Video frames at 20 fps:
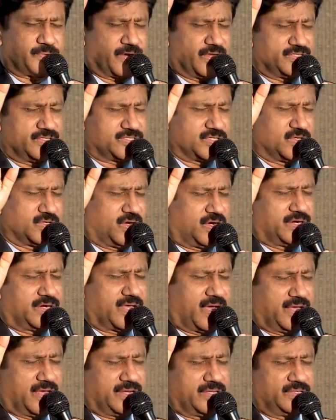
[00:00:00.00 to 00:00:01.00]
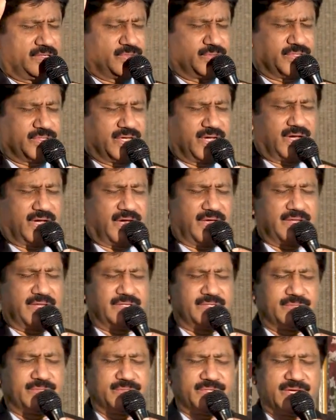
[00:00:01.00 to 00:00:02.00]
Praise you, Lord. Hallelujah,
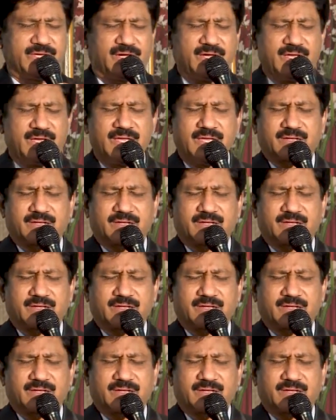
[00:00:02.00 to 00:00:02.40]
hallelujah,